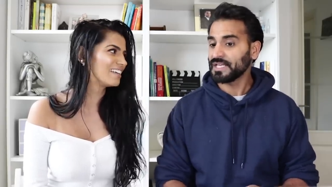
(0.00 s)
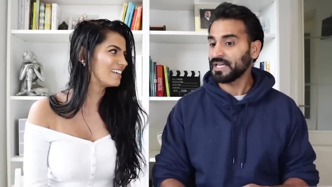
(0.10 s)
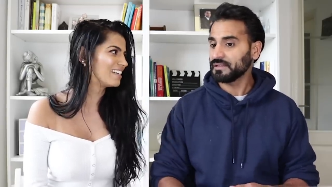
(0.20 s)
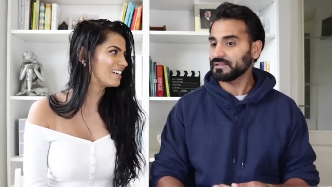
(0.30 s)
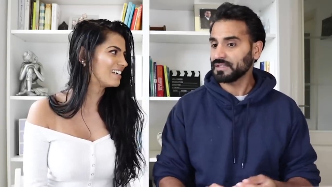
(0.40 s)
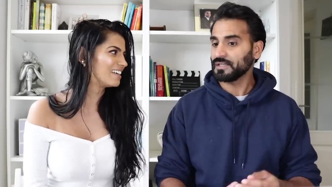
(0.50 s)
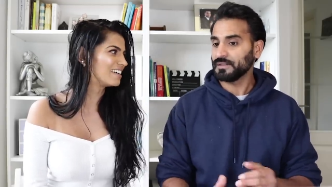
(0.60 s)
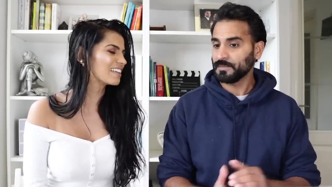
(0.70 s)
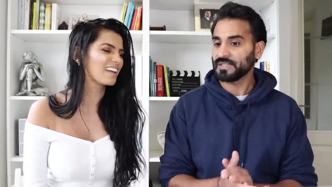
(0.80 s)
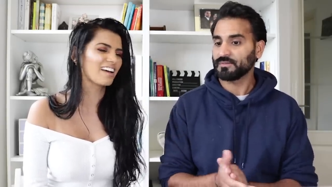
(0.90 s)
Speaker 1: girl, you know what
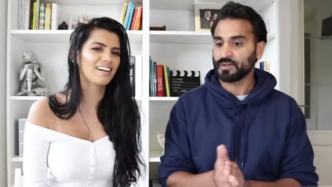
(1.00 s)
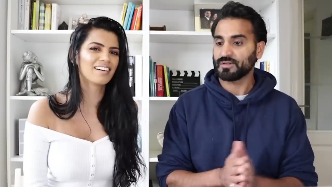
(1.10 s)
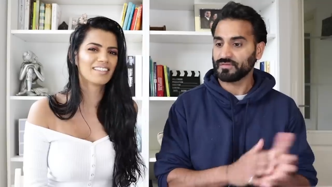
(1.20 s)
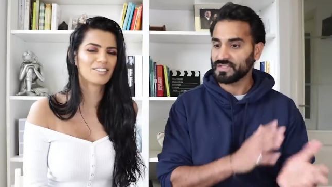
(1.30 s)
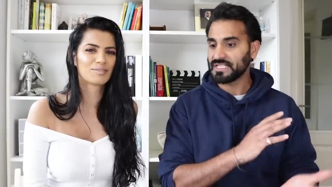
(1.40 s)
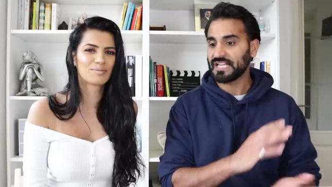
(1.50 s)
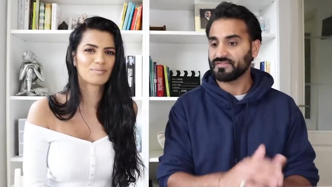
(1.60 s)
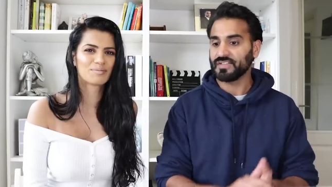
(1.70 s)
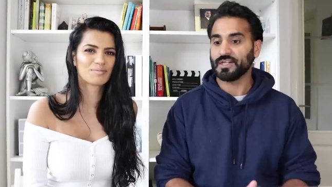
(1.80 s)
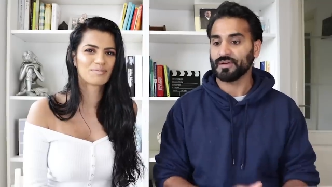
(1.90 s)
I mean, because yeah. of his last
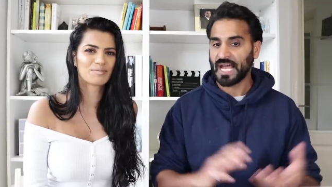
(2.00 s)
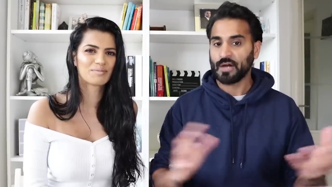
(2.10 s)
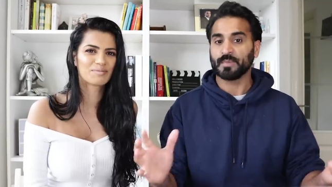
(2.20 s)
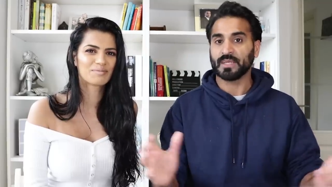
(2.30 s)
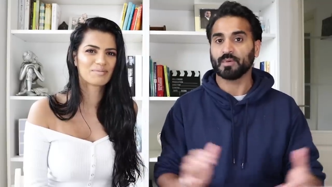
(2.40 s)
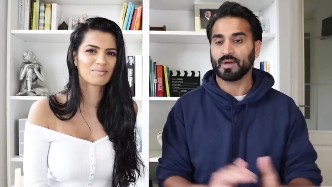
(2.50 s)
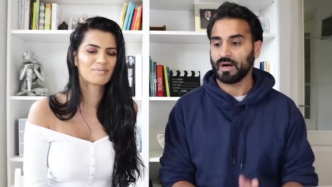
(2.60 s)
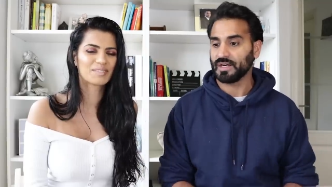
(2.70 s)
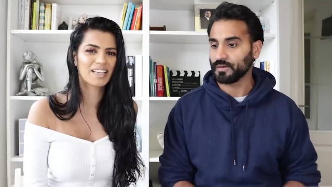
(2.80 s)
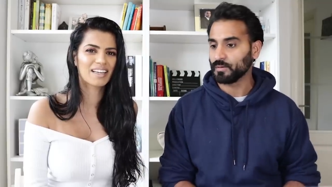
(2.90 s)
video and how people
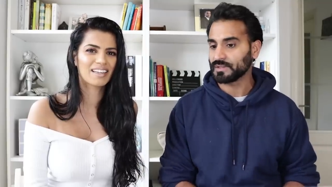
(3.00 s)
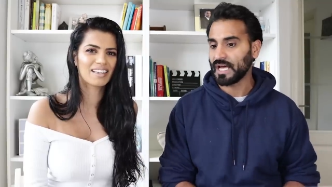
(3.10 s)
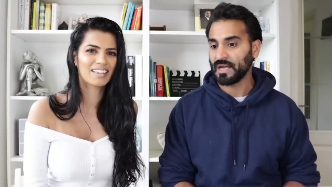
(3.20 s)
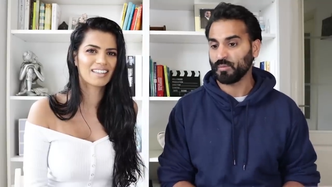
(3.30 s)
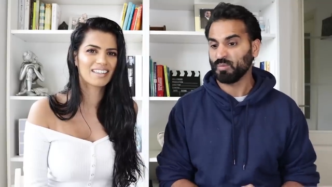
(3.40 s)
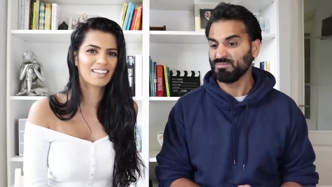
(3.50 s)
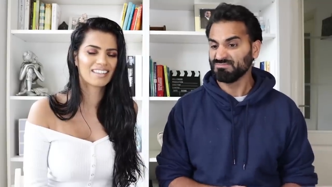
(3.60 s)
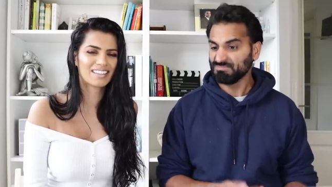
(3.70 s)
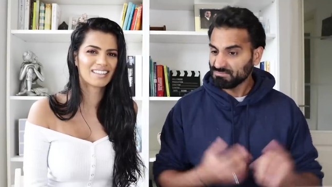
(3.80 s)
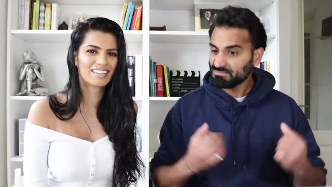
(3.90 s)
are and all that. And
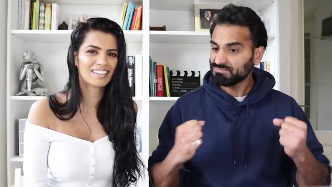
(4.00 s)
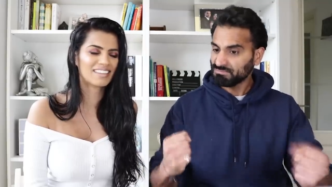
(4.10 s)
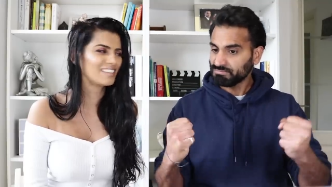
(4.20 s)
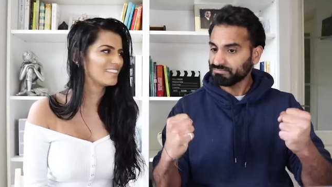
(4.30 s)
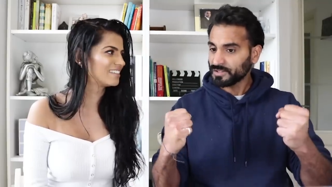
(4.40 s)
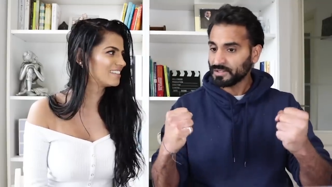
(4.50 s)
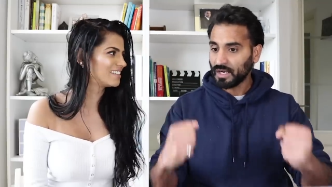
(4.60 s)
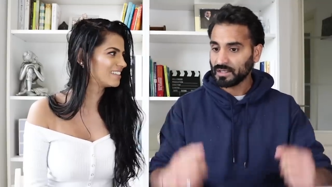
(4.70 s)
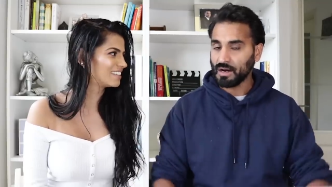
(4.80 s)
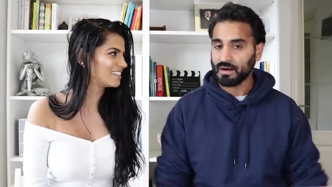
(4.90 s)

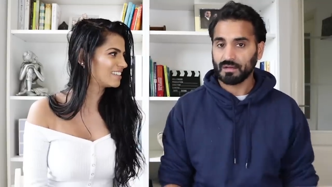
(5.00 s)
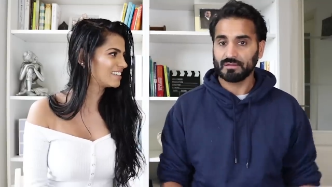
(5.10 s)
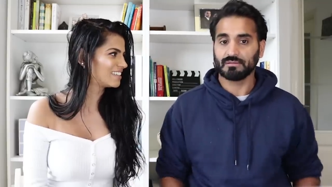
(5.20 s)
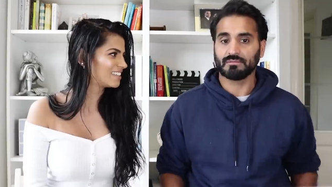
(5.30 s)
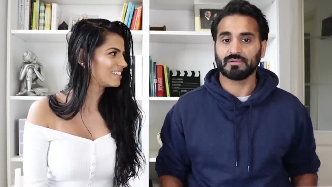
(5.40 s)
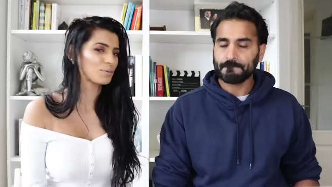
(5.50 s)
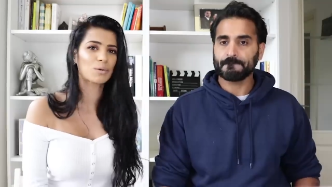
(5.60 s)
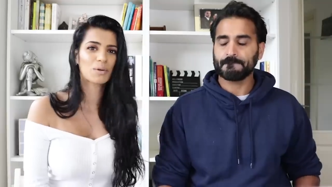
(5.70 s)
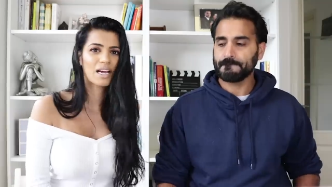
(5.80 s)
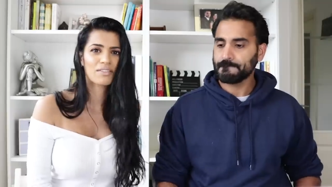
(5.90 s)
oh God, we
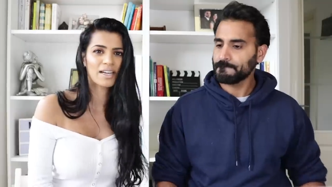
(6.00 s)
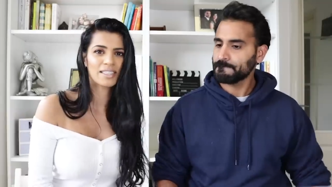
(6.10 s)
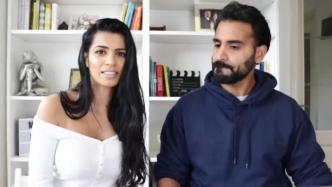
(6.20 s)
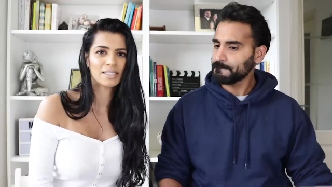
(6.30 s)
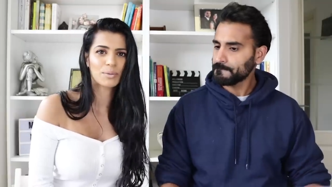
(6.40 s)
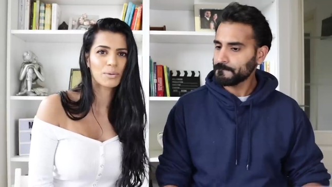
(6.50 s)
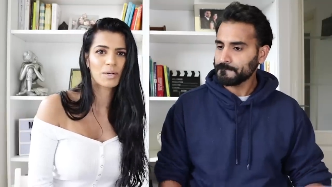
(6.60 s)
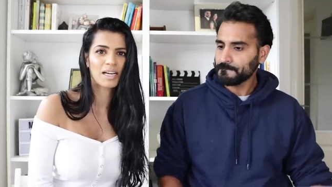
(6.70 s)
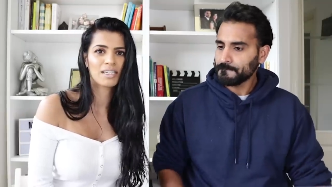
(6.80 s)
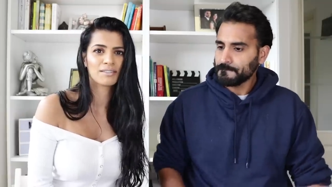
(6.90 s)
all mm.
Speaker 2: have haters. We all
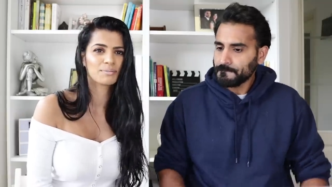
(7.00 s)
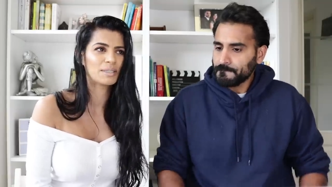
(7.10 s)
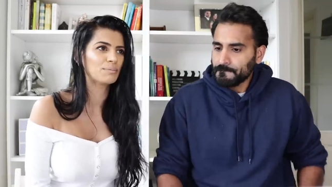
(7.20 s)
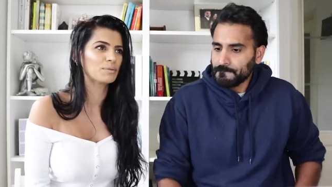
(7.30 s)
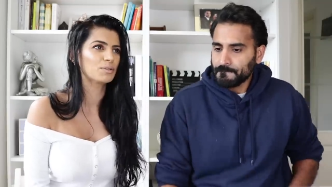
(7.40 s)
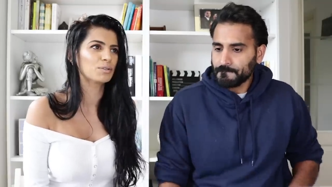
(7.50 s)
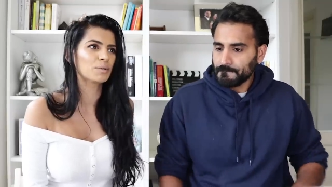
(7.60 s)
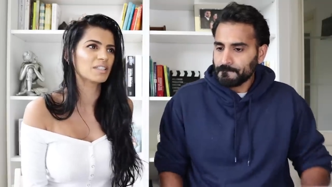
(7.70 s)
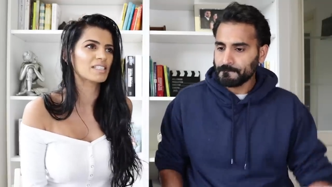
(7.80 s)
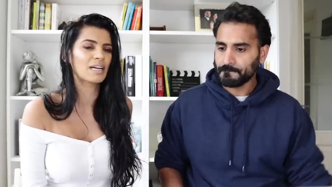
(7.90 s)
have people who
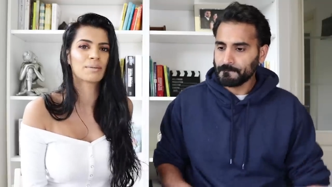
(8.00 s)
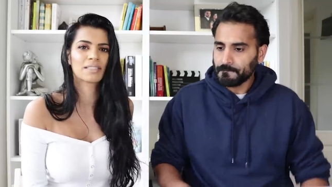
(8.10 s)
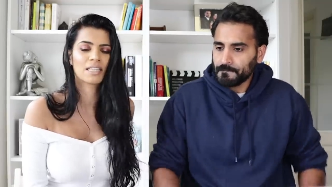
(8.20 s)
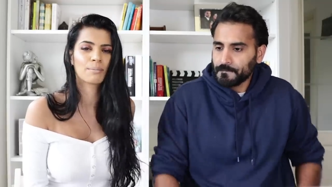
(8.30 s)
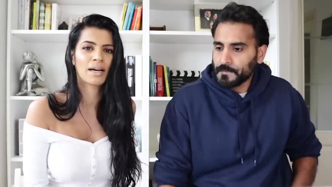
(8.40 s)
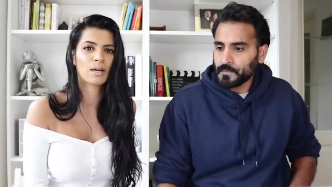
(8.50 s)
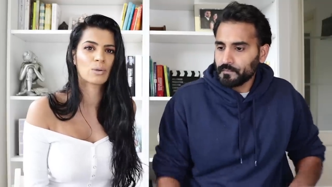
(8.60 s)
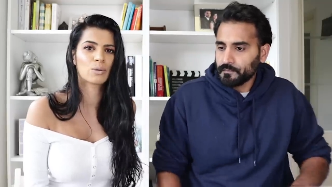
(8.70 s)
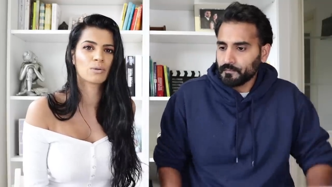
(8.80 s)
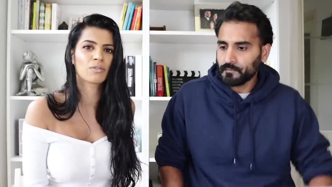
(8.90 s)
want to stab us in the back
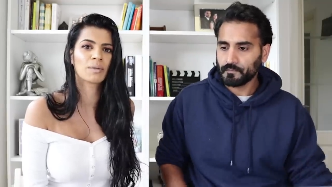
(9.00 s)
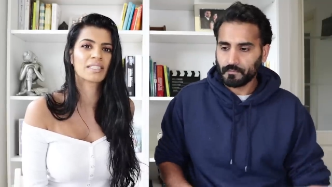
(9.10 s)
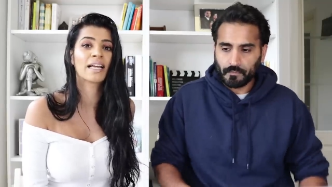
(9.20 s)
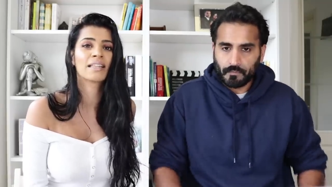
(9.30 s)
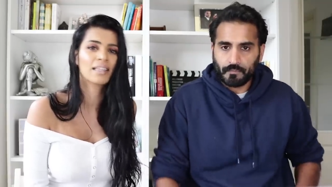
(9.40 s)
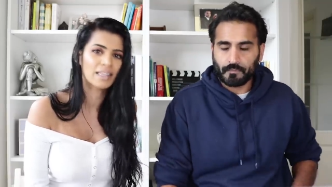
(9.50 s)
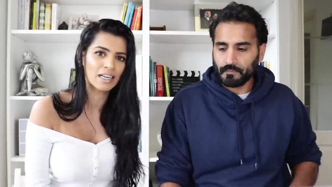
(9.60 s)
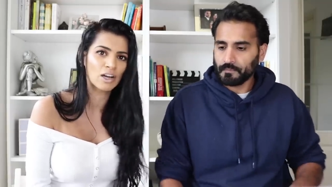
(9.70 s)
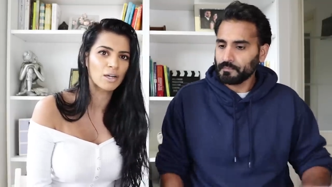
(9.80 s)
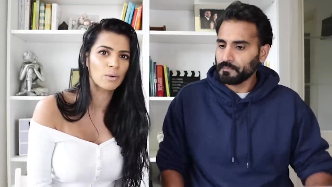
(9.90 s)
or pretend that they
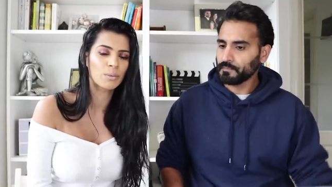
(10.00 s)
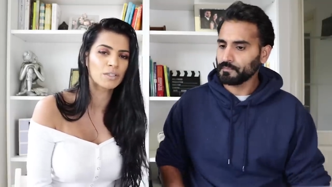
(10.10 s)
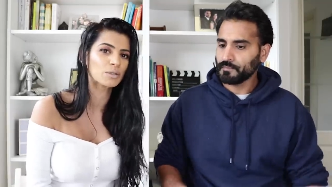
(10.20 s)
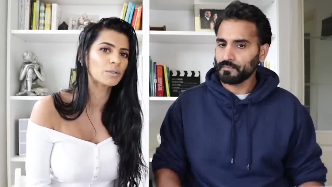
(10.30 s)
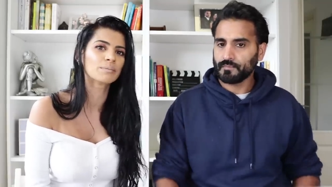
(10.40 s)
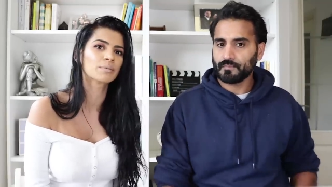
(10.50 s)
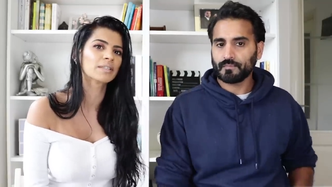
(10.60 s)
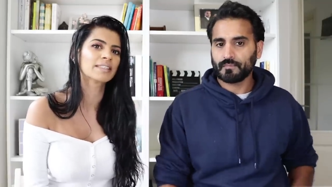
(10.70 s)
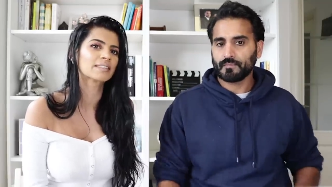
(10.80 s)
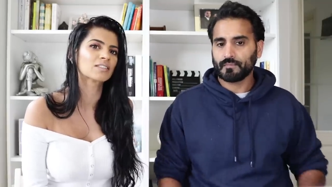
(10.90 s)
like what we're doing,
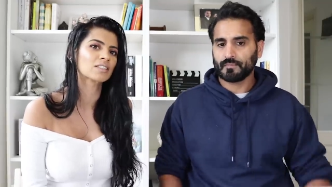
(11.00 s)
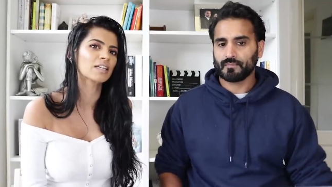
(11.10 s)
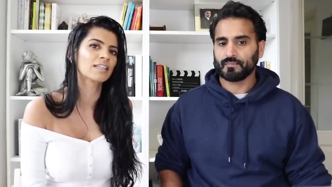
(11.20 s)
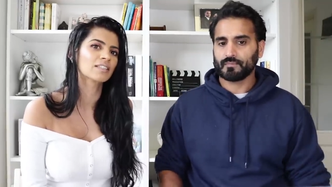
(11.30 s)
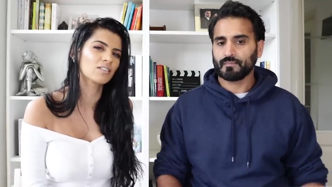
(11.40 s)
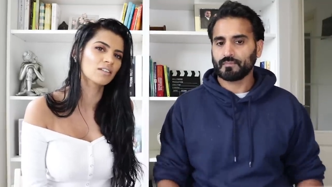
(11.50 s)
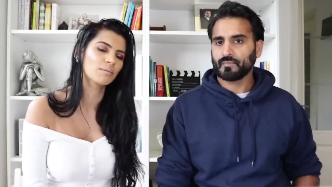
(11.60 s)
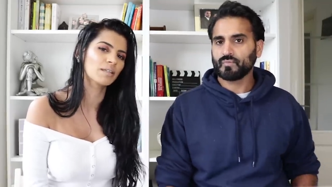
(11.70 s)
but it's just like, do you know what I